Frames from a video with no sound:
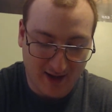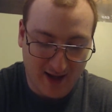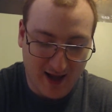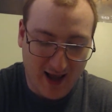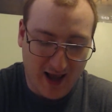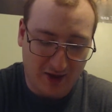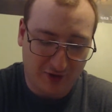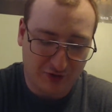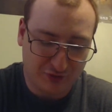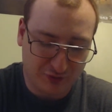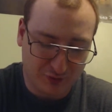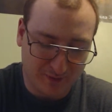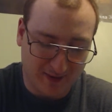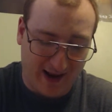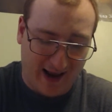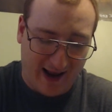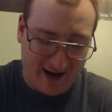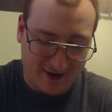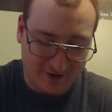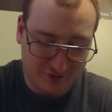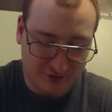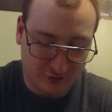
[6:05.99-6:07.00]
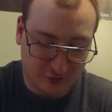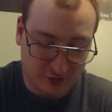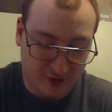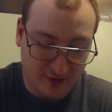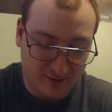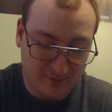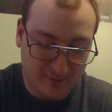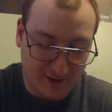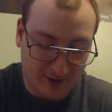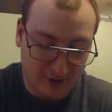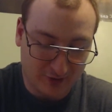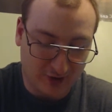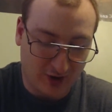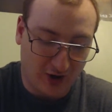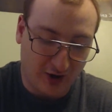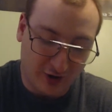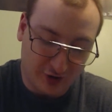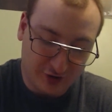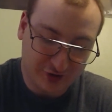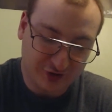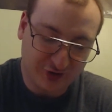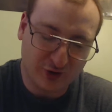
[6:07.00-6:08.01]
and through an asteroid belt
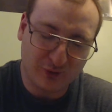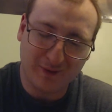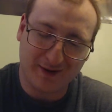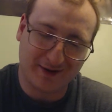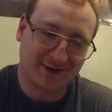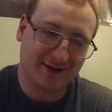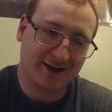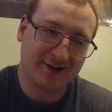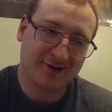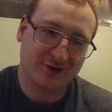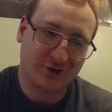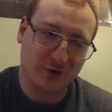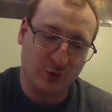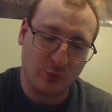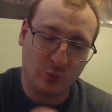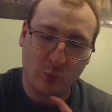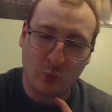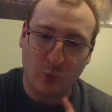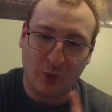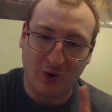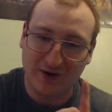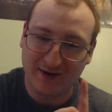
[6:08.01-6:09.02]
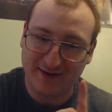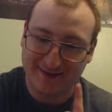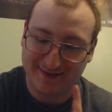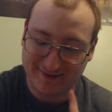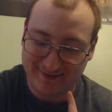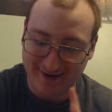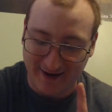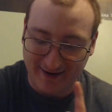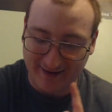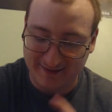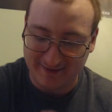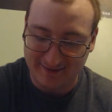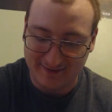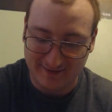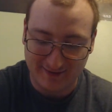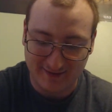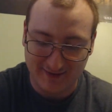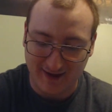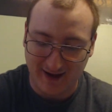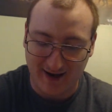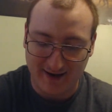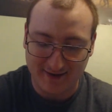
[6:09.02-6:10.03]
also in less than one second?
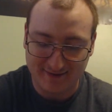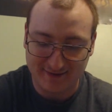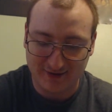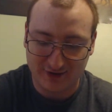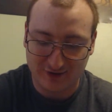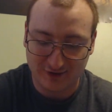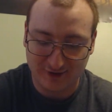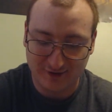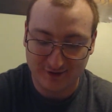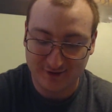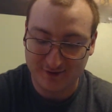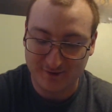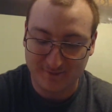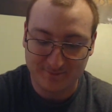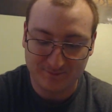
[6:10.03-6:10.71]
asked Douglas.